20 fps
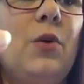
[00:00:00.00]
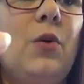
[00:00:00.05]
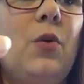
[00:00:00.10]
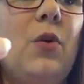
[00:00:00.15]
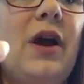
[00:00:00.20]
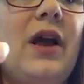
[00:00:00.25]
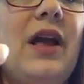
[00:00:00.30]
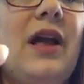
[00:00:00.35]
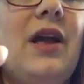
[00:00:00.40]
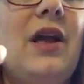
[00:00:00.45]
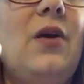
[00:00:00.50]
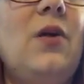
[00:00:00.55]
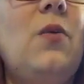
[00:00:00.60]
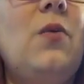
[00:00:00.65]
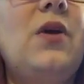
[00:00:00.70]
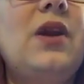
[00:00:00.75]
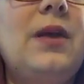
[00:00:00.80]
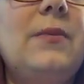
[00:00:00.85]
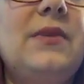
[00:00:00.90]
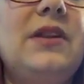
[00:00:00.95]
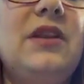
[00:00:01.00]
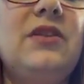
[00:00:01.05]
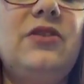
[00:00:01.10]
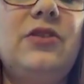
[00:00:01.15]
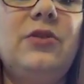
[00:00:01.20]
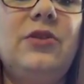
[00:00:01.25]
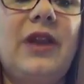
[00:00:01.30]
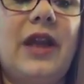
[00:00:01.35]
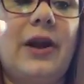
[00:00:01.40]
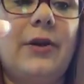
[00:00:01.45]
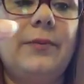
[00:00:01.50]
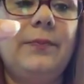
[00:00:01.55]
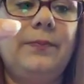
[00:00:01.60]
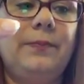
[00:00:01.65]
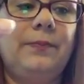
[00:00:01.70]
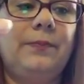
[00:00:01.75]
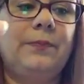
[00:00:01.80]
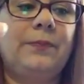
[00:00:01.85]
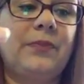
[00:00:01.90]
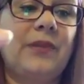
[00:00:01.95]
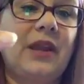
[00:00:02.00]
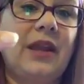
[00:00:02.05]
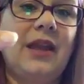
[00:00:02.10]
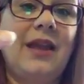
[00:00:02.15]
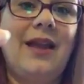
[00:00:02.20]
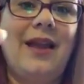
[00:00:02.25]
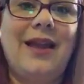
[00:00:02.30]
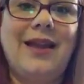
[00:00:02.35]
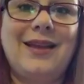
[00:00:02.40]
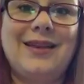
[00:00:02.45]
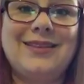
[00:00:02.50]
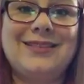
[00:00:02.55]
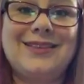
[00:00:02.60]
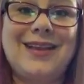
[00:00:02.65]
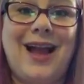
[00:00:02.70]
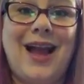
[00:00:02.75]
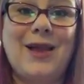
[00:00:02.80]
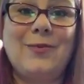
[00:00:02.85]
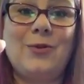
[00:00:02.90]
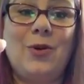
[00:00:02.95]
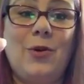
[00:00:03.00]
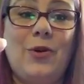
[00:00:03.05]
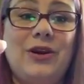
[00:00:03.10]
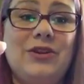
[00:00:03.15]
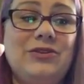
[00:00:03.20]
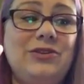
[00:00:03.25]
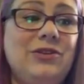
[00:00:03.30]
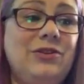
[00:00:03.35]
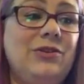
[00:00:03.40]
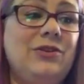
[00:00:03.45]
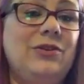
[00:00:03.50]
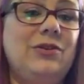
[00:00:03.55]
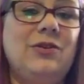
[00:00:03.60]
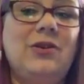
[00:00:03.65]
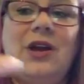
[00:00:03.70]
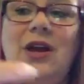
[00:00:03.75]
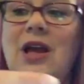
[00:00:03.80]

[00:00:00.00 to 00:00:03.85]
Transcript: What I'm going to do now is I'm going to